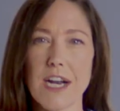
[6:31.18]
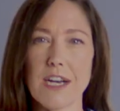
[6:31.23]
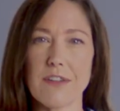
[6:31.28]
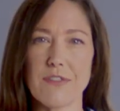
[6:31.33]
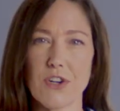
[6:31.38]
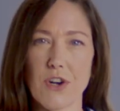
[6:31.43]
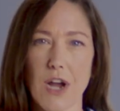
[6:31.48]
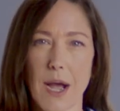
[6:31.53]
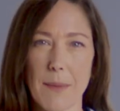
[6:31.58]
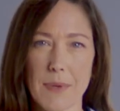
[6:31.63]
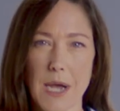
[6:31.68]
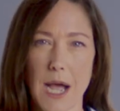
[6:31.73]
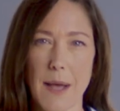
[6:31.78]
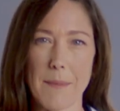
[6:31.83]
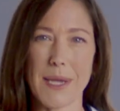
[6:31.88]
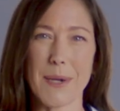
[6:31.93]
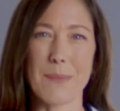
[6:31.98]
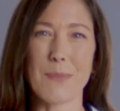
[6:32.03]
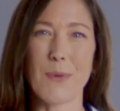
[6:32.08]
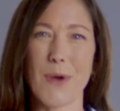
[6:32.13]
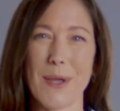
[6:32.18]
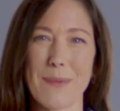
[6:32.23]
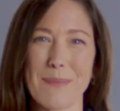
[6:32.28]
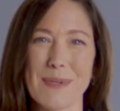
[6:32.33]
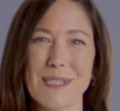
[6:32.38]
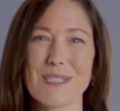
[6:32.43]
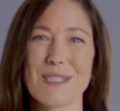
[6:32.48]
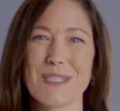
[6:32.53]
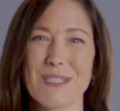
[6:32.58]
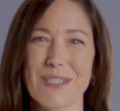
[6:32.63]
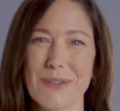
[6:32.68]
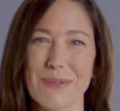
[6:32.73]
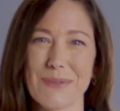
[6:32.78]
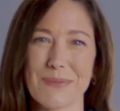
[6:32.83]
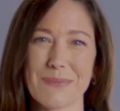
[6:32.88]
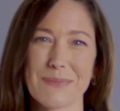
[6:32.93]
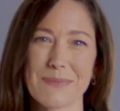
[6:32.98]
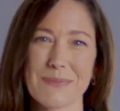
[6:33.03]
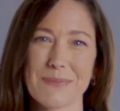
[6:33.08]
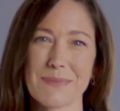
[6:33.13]
of your upcoming appointments too.
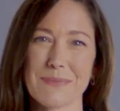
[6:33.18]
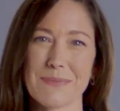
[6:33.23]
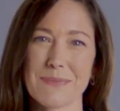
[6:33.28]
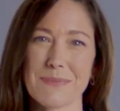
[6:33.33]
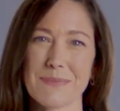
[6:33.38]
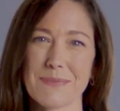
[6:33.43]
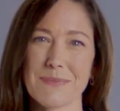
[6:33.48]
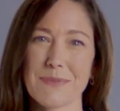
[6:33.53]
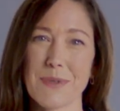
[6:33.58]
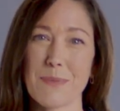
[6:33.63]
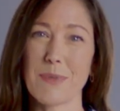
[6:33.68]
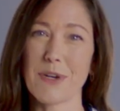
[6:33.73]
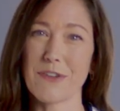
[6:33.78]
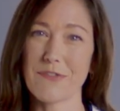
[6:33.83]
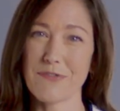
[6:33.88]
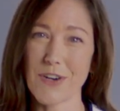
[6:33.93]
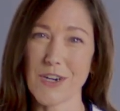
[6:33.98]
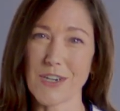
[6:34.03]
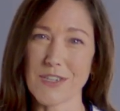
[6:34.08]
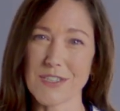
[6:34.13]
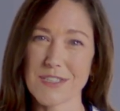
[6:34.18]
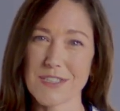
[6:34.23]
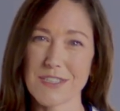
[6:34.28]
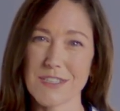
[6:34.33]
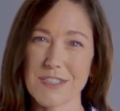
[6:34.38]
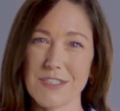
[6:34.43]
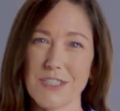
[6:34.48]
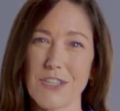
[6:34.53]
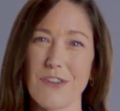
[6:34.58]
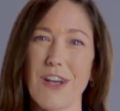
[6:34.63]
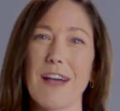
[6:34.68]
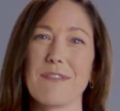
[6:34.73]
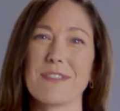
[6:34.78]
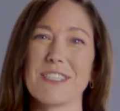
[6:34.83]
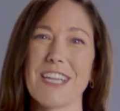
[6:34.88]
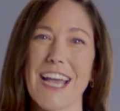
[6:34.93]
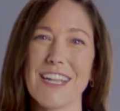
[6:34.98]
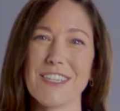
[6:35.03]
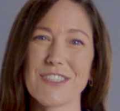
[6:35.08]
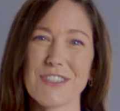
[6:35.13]
But first, you'll have to
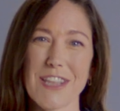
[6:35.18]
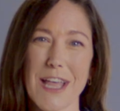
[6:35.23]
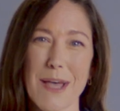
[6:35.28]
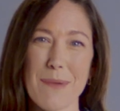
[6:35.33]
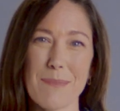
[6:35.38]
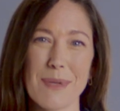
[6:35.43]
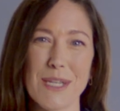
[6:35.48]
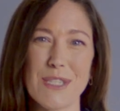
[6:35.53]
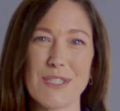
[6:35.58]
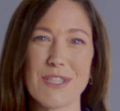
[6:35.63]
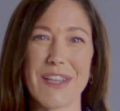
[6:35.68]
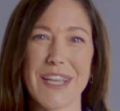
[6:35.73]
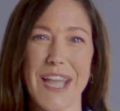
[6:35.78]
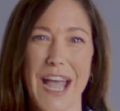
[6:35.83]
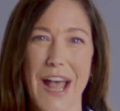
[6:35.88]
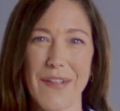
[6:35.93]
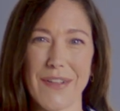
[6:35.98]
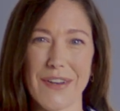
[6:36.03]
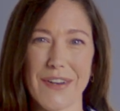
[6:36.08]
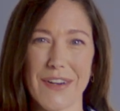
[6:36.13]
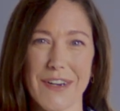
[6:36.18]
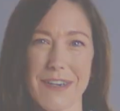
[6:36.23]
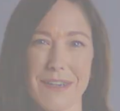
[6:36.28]
enter them into the calendar.